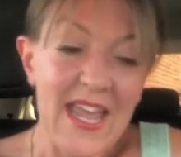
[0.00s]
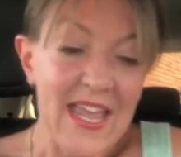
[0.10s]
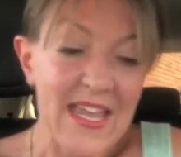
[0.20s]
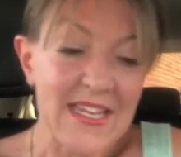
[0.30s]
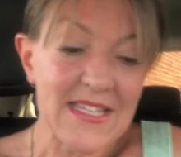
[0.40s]

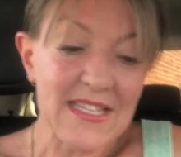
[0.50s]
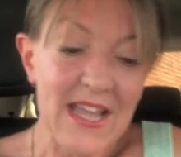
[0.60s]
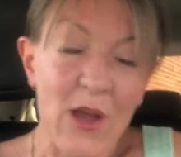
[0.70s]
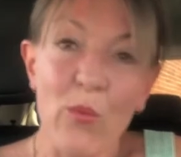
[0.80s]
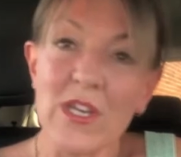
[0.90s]
is
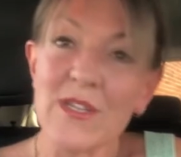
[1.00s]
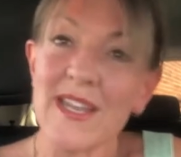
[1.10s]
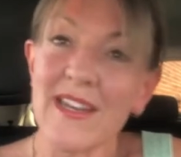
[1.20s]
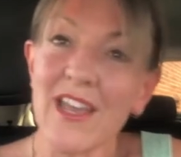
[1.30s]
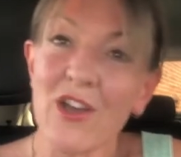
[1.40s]
that when you're
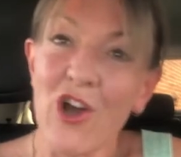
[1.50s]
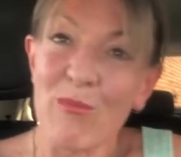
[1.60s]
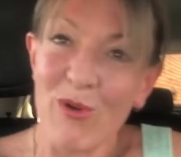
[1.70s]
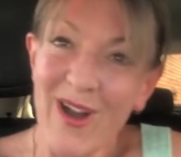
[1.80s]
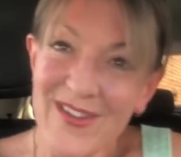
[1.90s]
selling a car
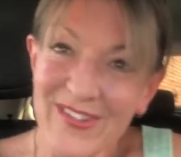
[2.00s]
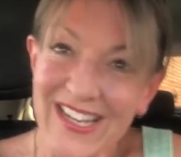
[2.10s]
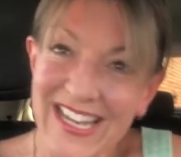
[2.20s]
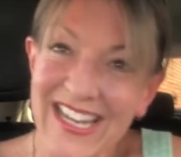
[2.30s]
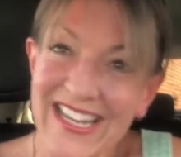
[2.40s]

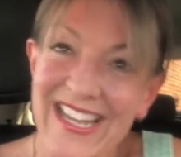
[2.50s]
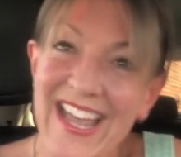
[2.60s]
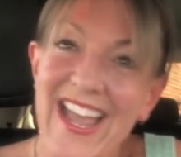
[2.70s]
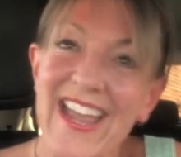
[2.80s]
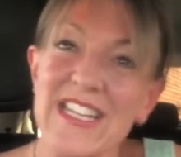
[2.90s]
privately,
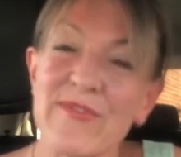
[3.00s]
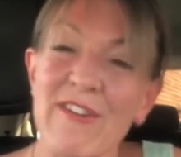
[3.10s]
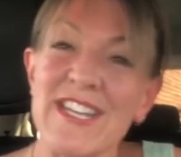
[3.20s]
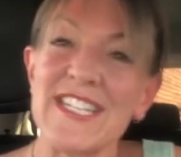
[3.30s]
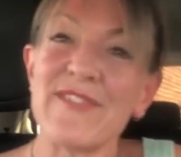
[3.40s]
it's
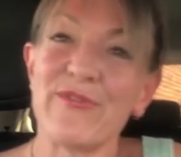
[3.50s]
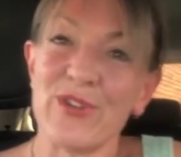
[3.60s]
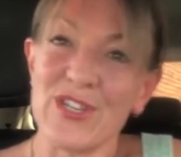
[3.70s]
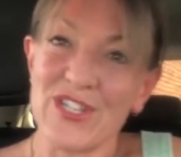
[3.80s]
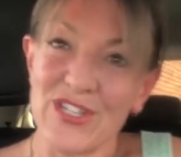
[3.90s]
very
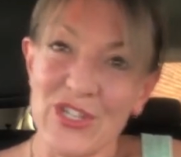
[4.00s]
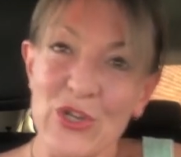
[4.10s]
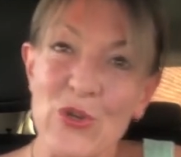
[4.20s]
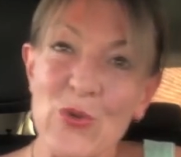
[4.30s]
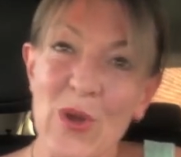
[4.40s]
different
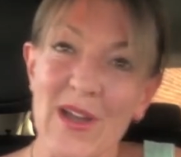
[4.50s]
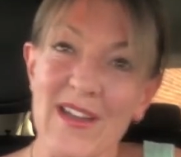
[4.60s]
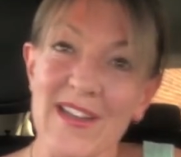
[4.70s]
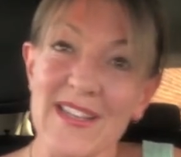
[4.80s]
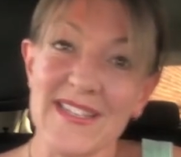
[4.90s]
to
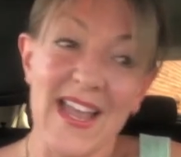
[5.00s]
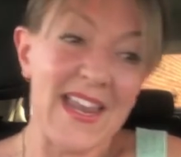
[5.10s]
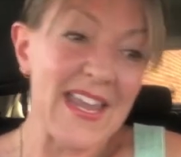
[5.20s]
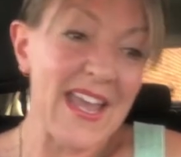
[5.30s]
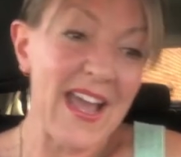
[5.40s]

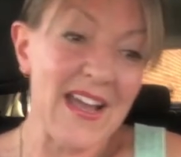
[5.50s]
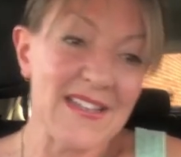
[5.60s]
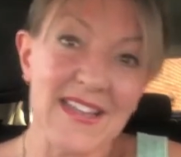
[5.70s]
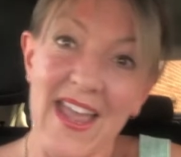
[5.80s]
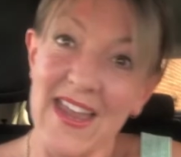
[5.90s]
selling
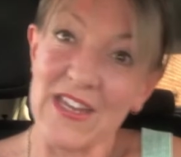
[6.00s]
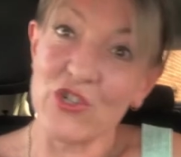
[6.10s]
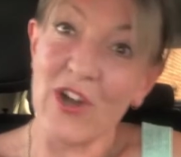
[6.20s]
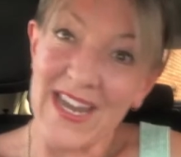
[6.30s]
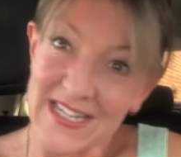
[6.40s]
as a
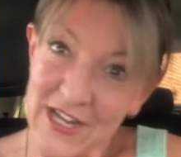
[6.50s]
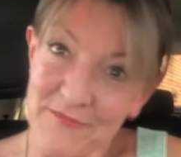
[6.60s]
trader.